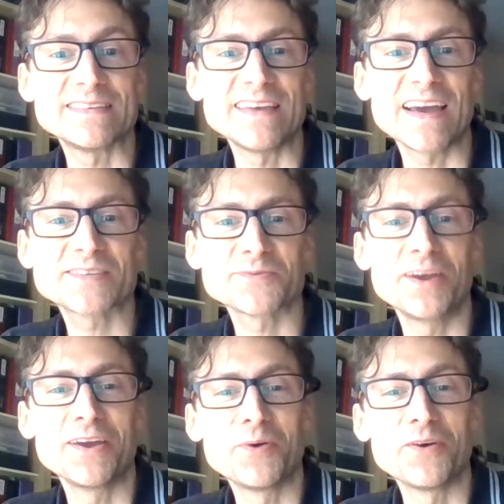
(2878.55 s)
yes,
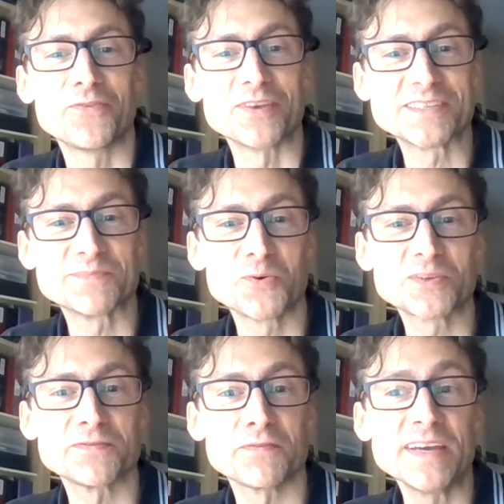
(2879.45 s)
we're fully
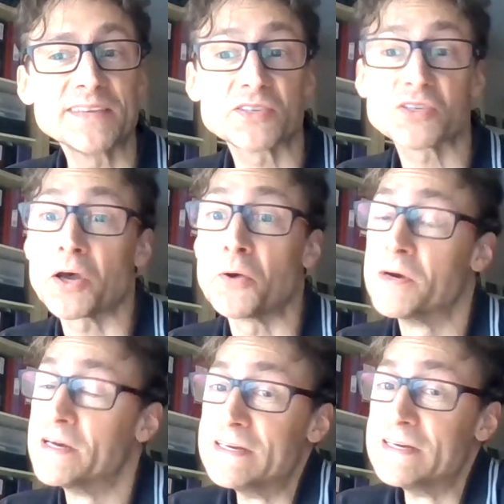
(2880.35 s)
supportive of this. So,
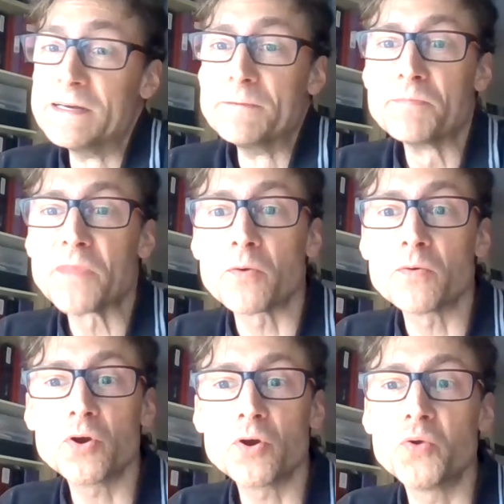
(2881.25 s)
you know,
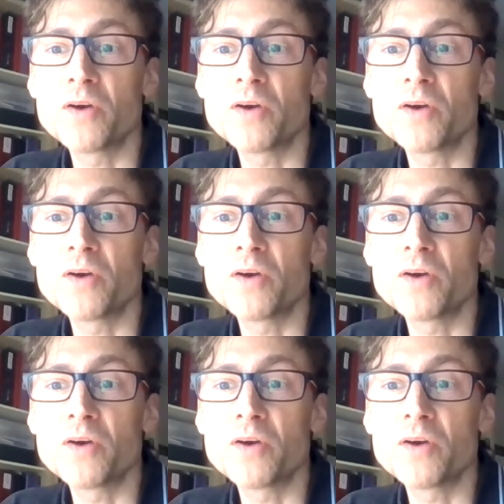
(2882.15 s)
who